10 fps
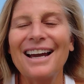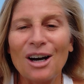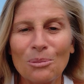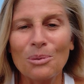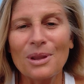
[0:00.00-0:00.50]

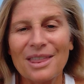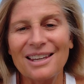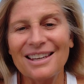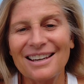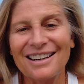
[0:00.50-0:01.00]
help with
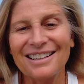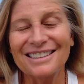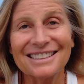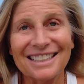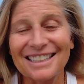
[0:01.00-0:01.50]
the, uh,
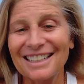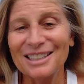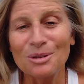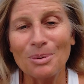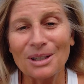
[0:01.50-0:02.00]
it's like the
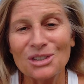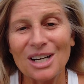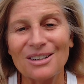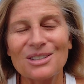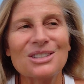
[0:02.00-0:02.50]
Ice Bucket
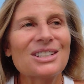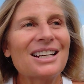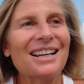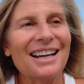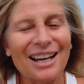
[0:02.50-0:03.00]
Challenge.
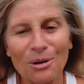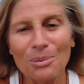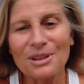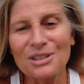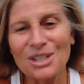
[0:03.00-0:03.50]
Help
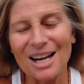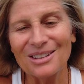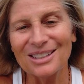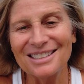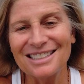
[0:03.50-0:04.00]
with the
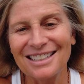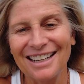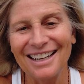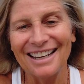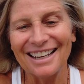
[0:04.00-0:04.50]
challenge
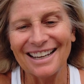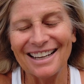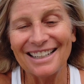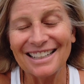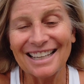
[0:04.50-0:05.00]

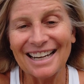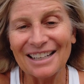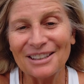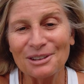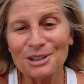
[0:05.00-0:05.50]
and get
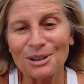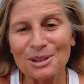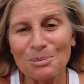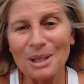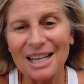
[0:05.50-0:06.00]
out there and
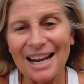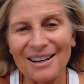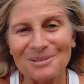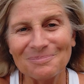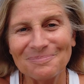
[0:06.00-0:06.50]
start speaking
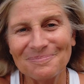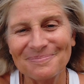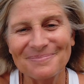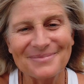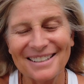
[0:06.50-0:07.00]
out.
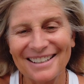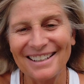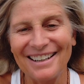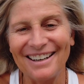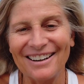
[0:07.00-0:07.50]

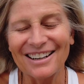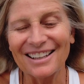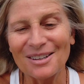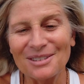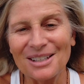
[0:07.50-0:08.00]
All right, I
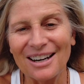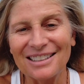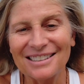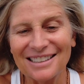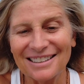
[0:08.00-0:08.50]
love you
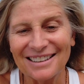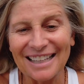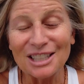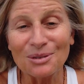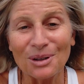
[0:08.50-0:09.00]
guys.
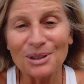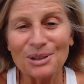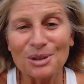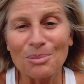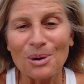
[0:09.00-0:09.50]
Thanks for all
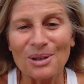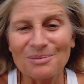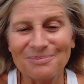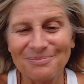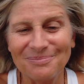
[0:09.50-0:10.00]
your support.
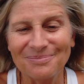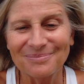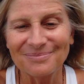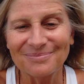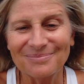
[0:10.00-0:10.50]

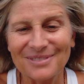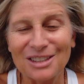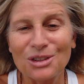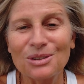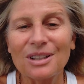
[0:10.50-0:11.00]

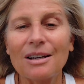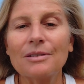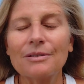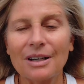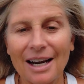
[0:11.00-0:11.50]
Choose love
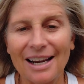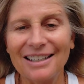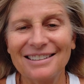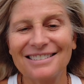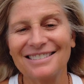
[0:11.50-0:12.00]
over
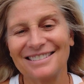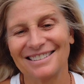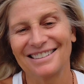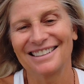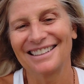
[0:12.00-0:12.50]
hate
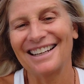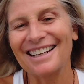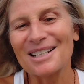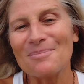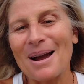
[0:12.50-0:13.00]

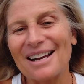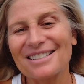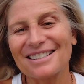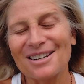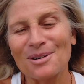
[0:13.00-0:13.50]
and
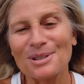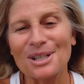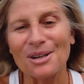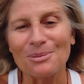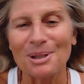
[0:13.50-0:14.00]
compassion over
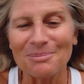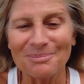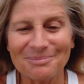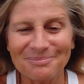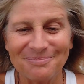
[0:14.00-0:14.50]
judgment.
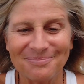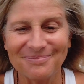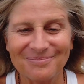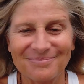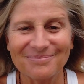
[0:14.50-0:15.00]

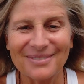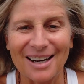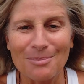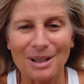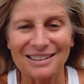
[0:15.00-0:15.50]

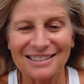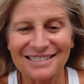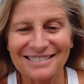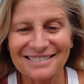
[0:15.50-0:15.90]
God bless.